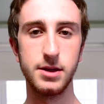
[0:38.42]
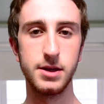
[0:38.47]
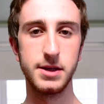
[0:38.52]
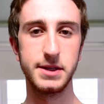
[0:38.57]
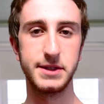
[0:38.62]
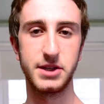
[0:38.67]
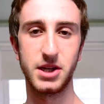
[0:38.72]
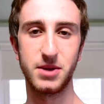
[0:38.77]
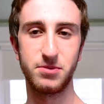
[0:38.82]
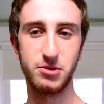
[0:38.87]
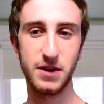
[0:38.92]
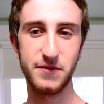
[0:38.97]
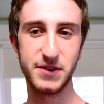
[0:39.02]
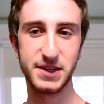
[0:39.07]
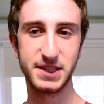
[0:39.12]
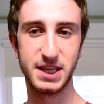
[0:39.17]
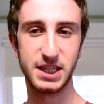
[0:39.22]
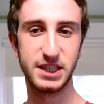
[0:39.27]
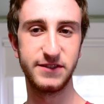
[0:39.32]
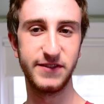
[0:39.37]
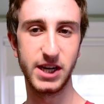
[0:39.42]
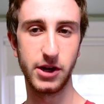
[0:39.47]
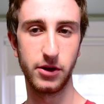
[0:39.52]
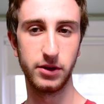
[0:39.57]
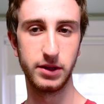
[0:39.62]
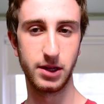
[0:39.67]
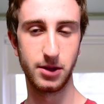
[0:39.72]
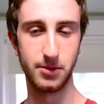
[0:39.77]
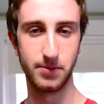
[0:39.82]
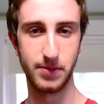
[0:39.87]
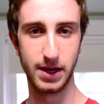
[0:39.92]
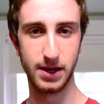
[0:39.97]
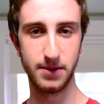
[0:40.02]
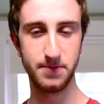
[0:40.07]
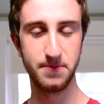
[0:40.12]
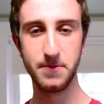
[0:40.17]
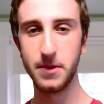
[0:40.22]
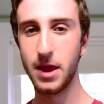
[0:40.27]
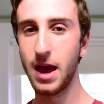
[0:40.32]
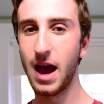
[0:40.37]
So to preface this video a little bit,
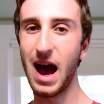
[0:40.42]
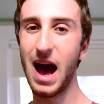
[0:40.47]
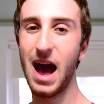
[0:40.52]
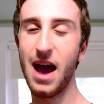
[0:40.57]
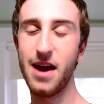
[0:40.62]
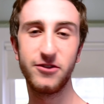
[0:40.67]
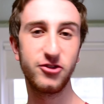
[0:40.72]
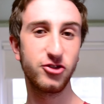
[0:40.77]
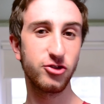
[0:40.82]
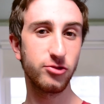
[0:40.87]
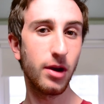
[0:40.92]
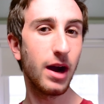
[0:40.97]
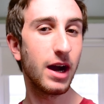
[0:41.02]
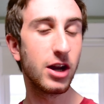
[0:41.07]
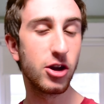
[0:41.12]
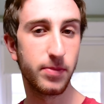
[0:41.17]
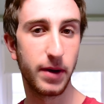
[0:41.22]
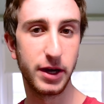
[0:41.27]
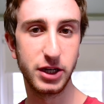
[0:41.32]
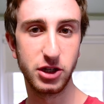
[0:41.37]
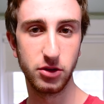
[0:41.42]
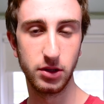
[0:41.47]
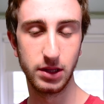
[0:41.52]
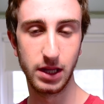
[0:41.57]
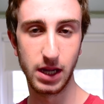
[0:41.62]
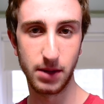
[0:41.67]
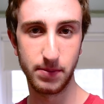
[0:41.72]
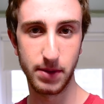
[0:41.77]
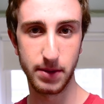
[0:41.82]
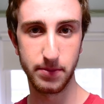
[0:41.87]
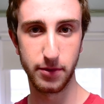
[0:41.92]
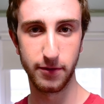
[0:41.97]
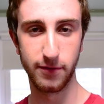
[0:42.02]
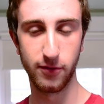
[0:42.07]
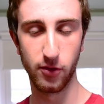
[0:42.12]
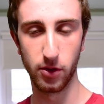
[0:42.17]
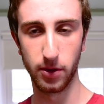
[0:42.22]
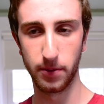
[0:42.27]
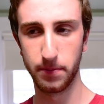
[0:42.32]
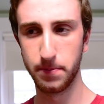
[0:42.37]
I've tried Ubuntu a little bit
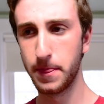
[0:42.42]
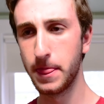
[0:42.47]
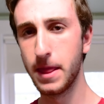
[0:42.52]
before,